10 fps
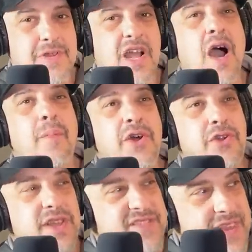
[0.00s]
to come
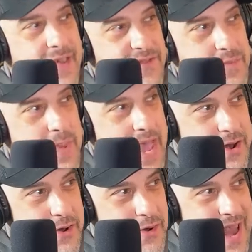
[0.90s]
underneath Stanfa's
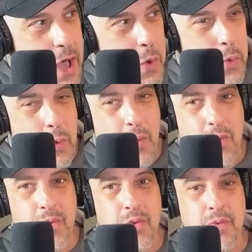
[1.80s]
banner. Now,
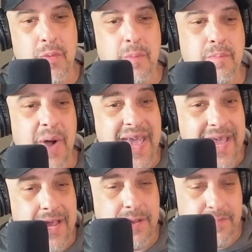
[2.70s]

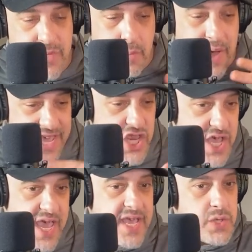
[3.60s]
Mike er, so Mikey
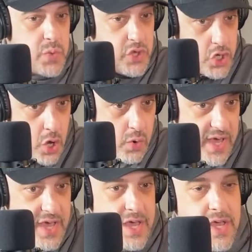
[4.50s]
Chang is with
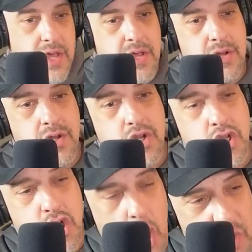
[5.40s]
Joey.
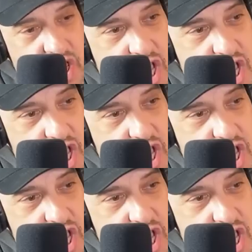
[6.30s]
Joey